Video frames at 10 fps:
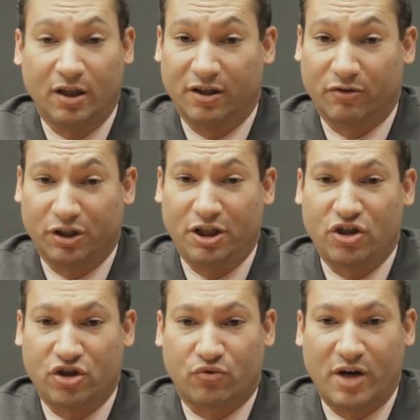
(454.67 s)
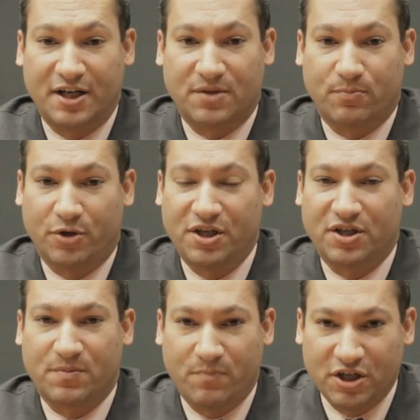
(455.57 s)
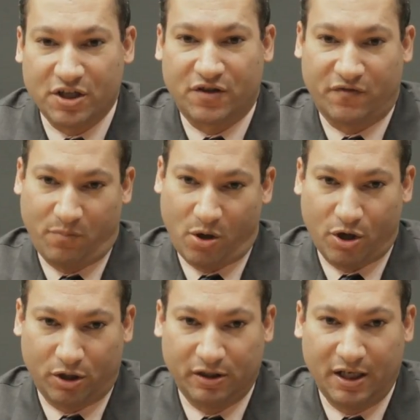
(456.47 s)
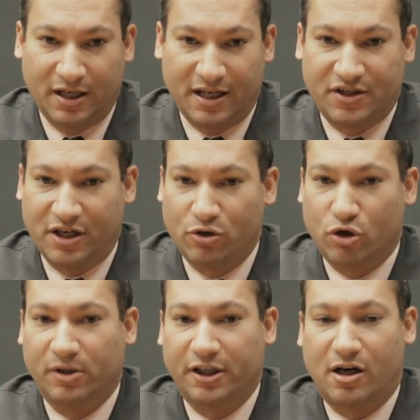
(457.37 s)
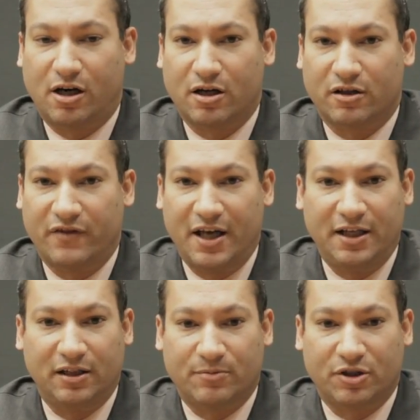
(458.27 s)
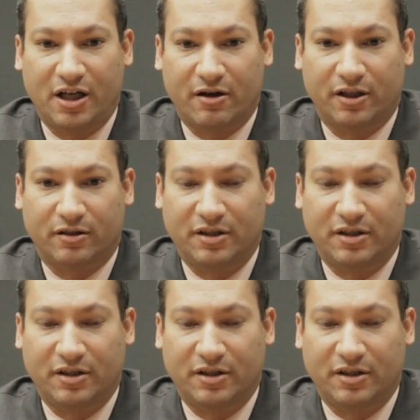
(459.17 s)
And the religious right is pretty suspicious of Paul, as they normally are of any libertarian.